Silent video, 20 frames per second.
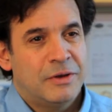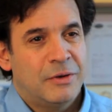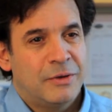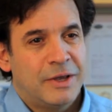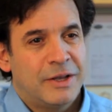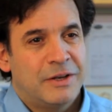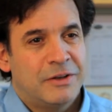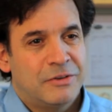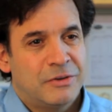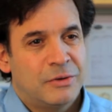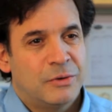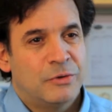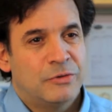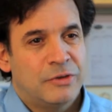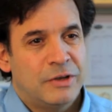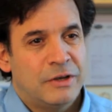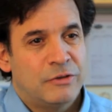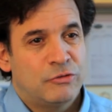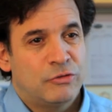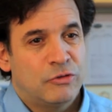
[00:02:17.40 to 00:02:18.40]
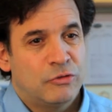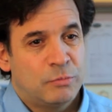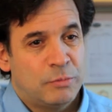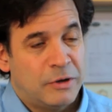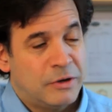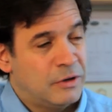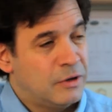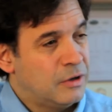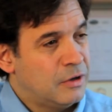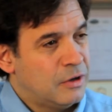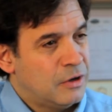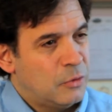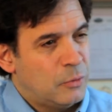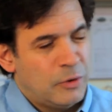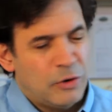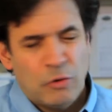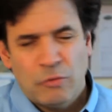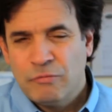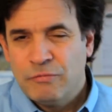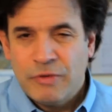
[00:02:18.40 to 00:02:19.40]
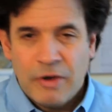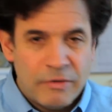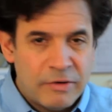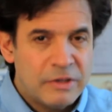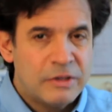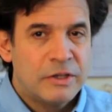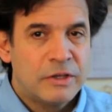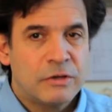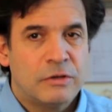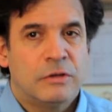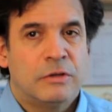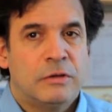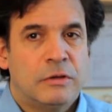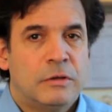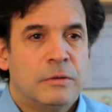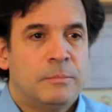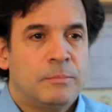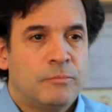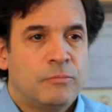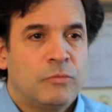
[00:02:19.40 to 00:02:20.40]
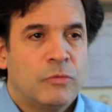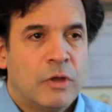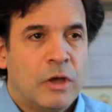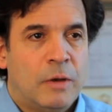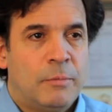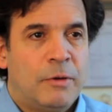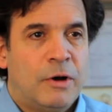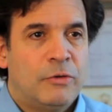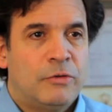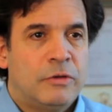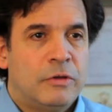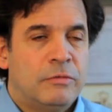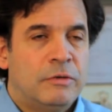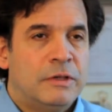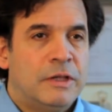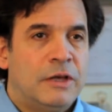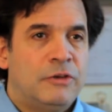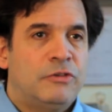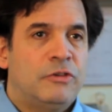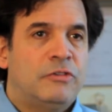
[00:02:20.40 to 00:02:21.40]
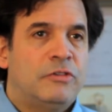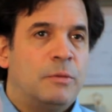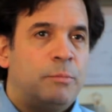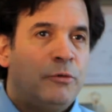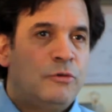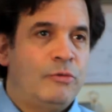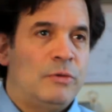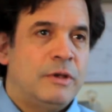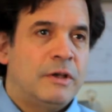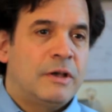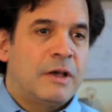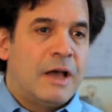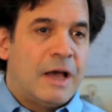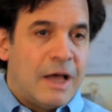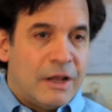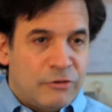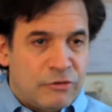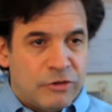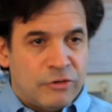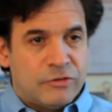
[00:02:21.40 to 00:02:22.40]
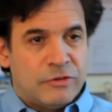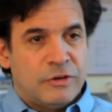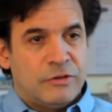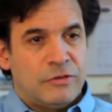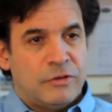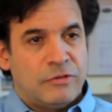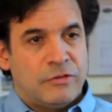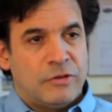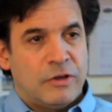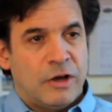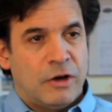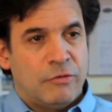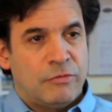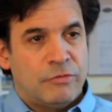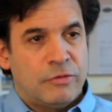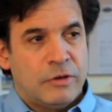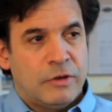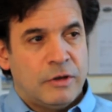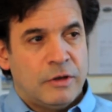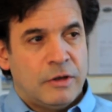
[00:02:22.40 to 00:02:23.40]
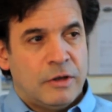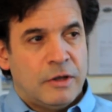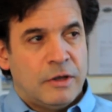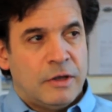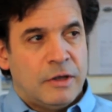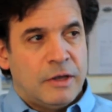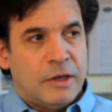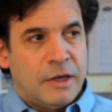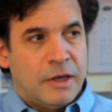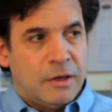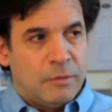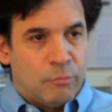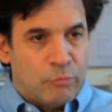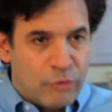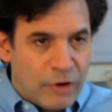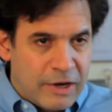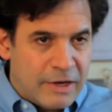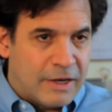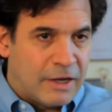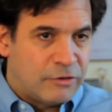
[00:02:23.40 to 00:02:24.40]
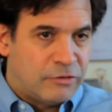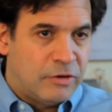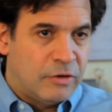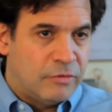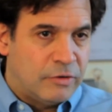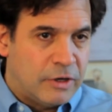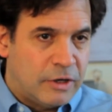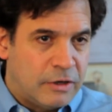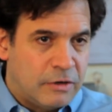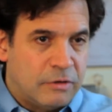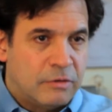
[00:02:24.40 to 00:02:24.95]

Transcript: getting to those answers. But we know very little about the relationship between consciousness itself and brain activity.